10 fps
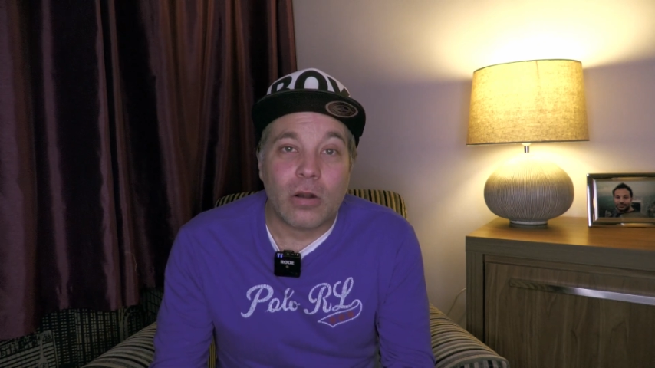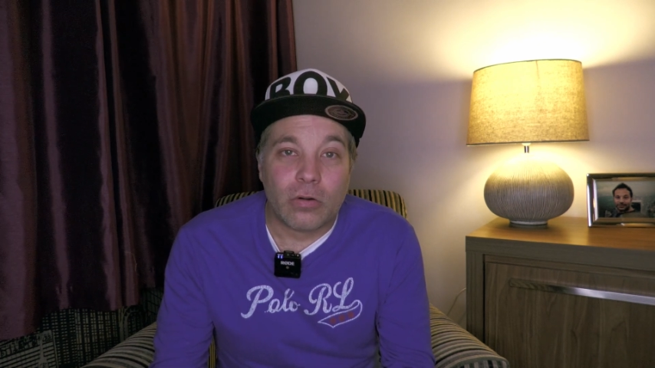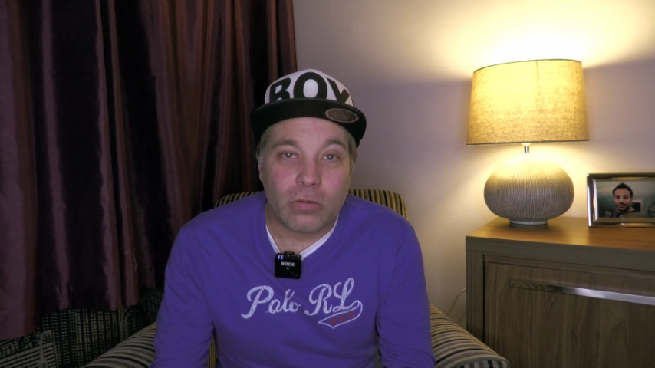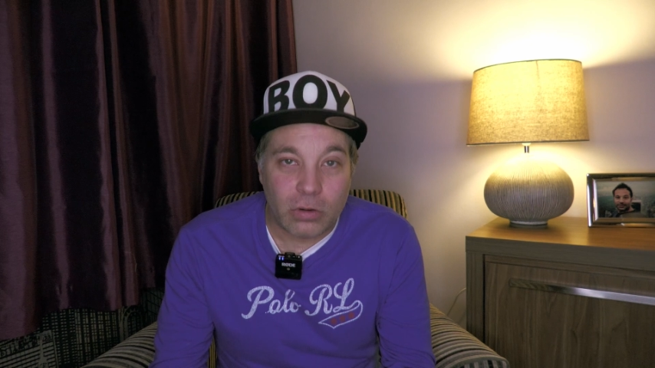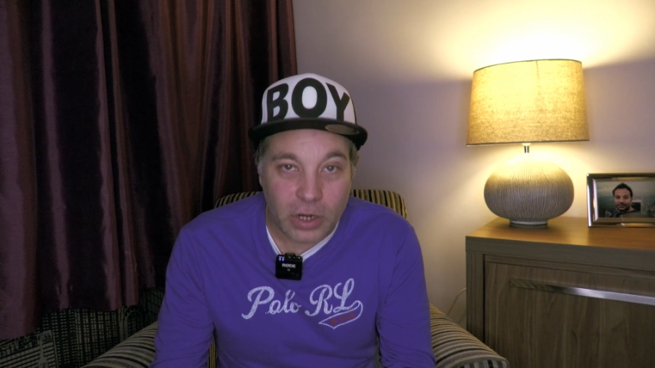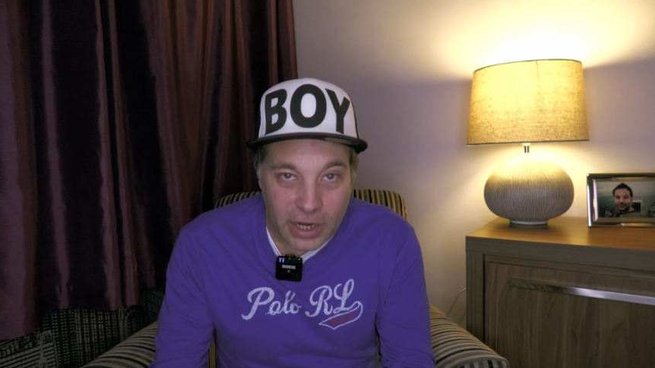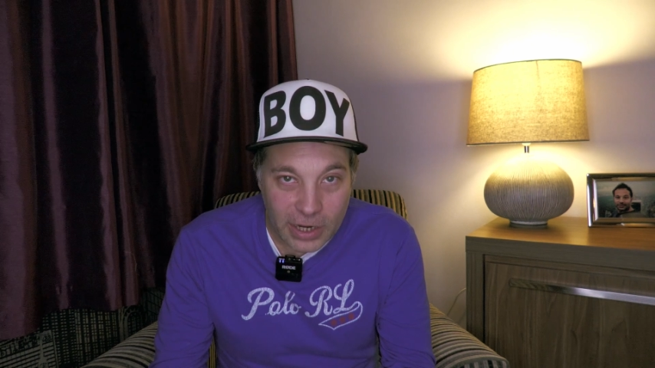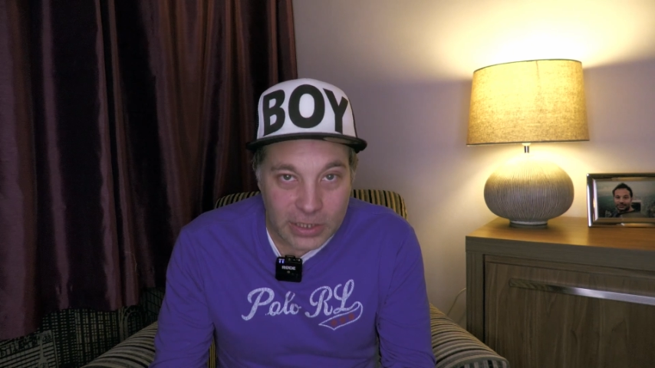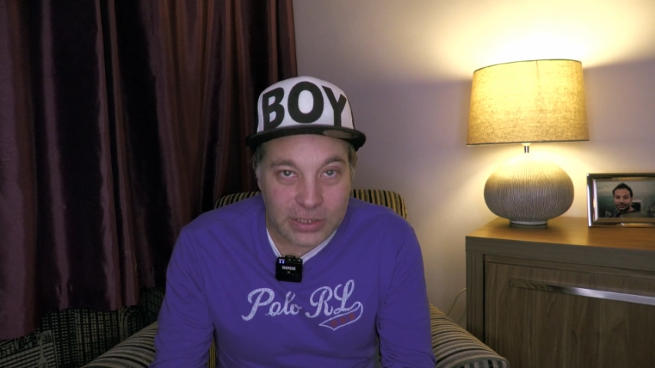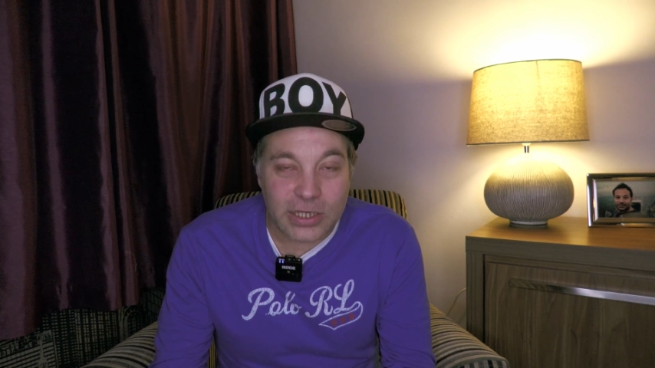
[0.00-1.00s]

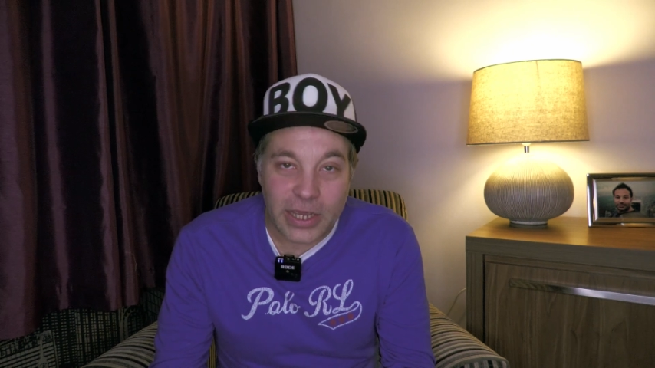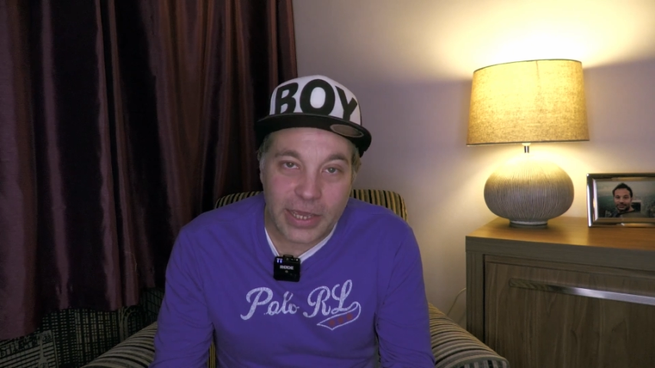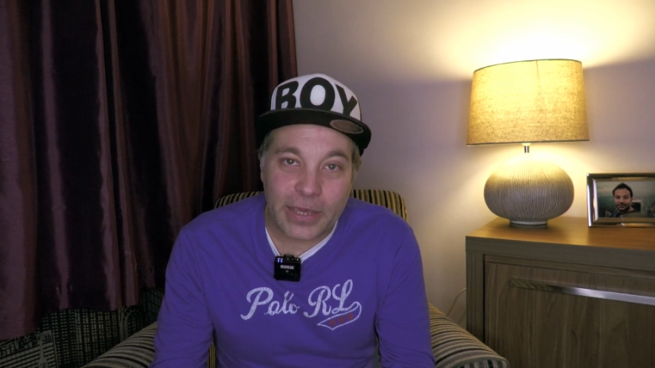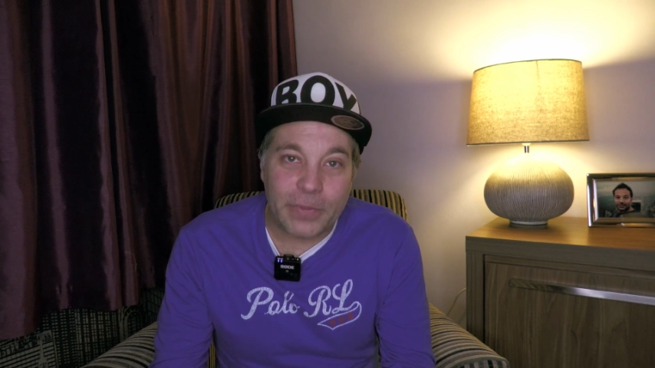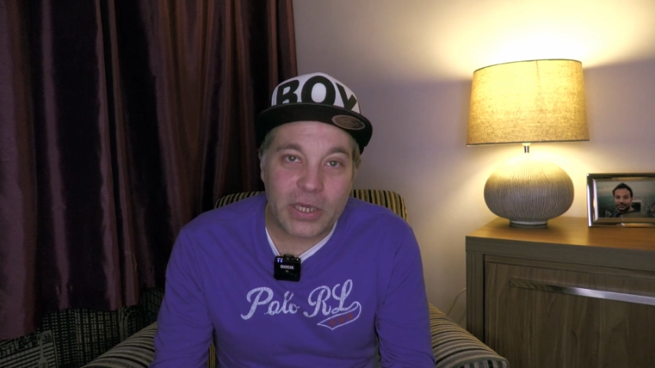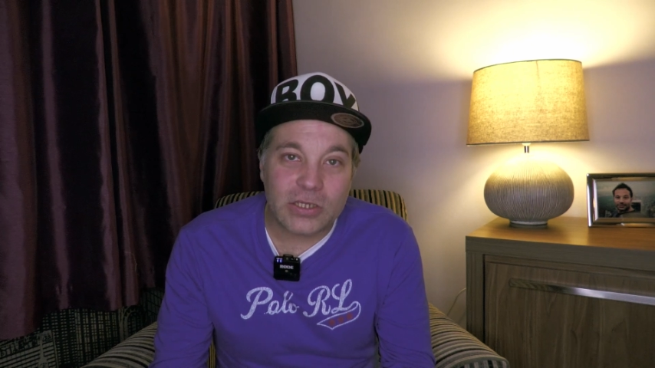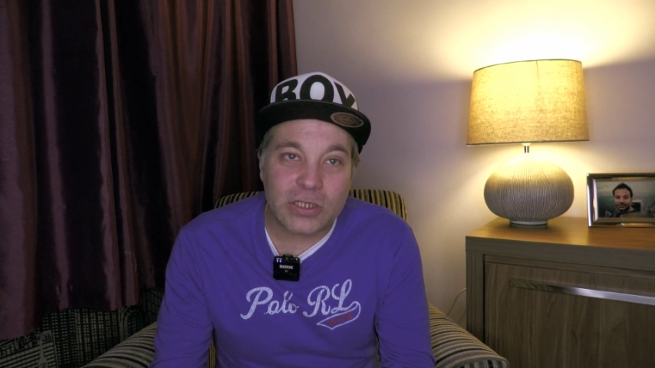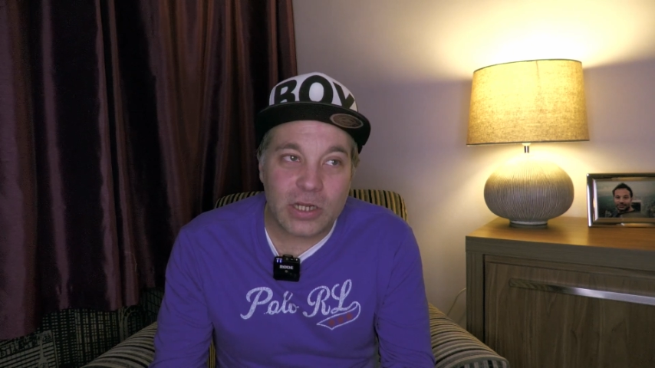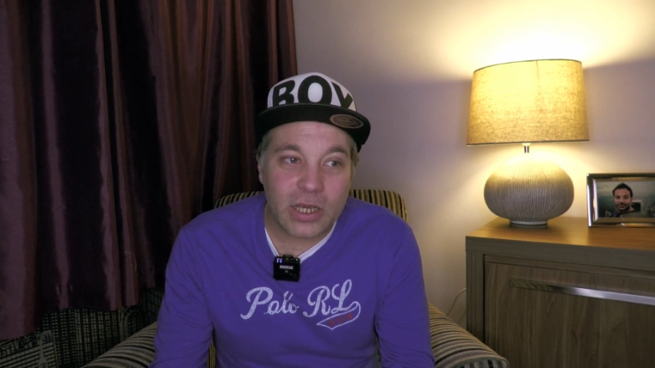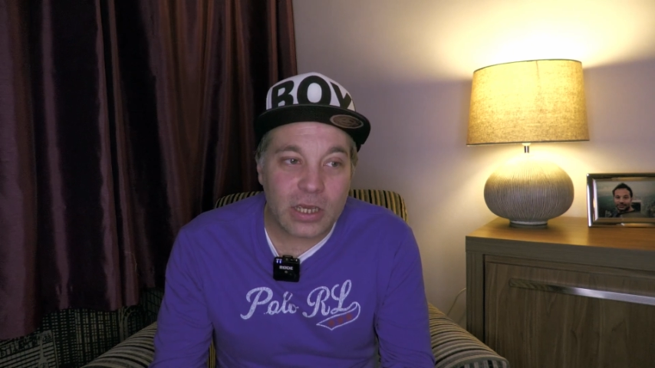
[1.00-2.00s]
really sick, because
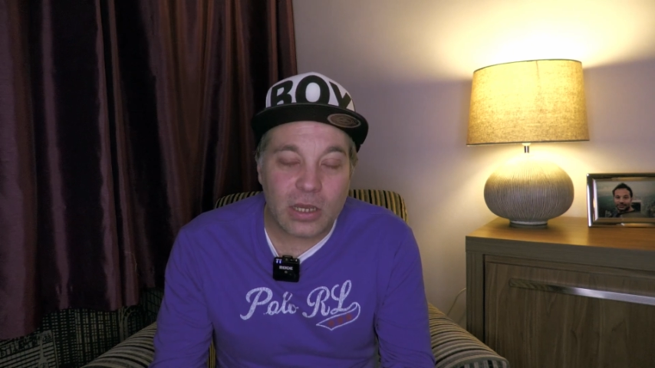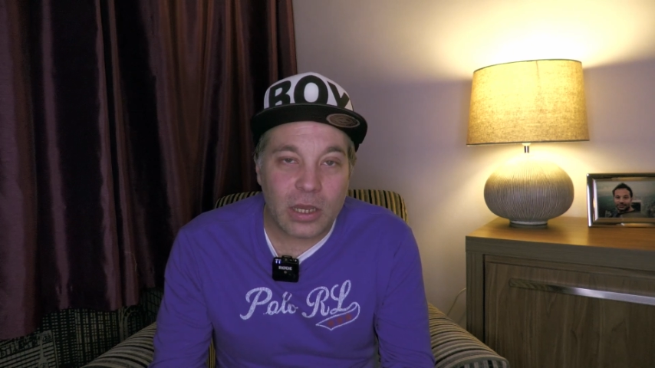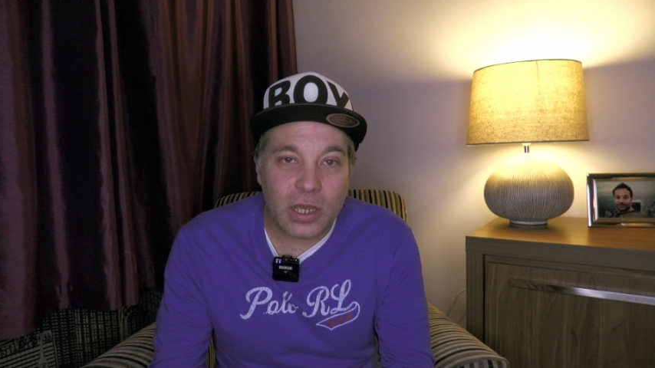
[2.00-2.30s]
you're like,